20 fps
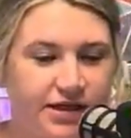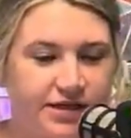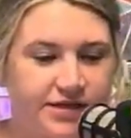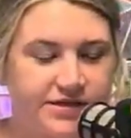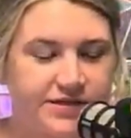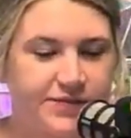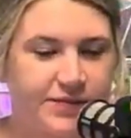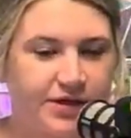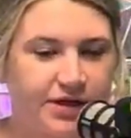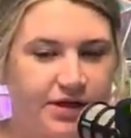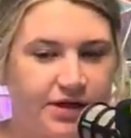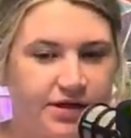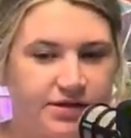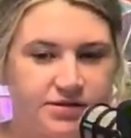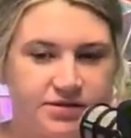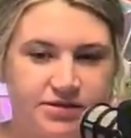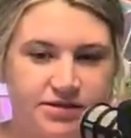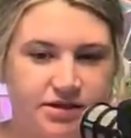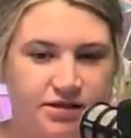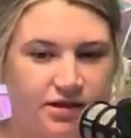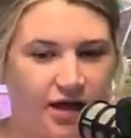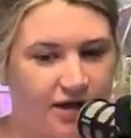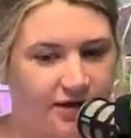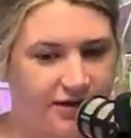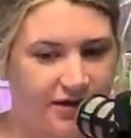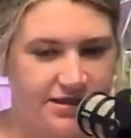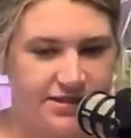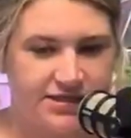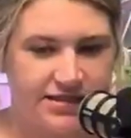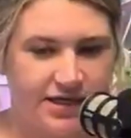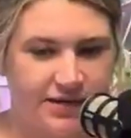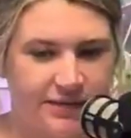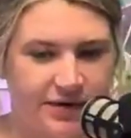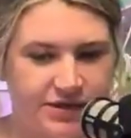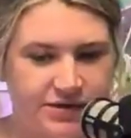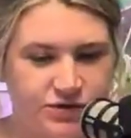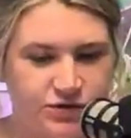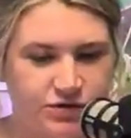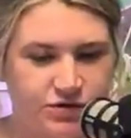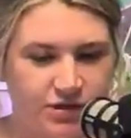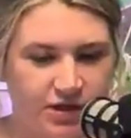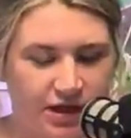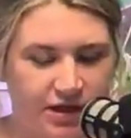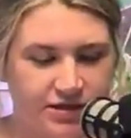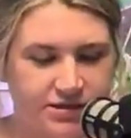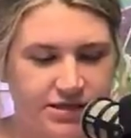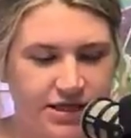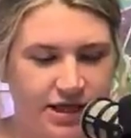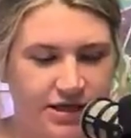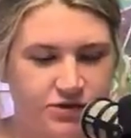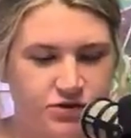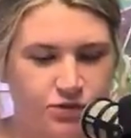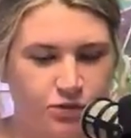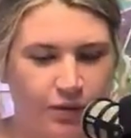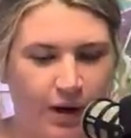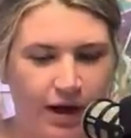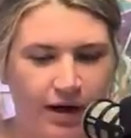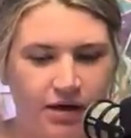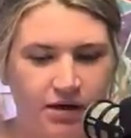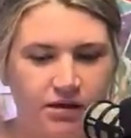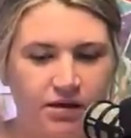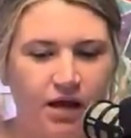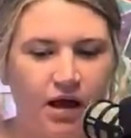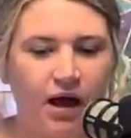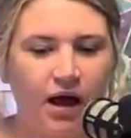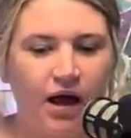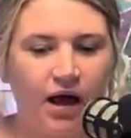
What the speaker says: experienced a lot of that same things as well.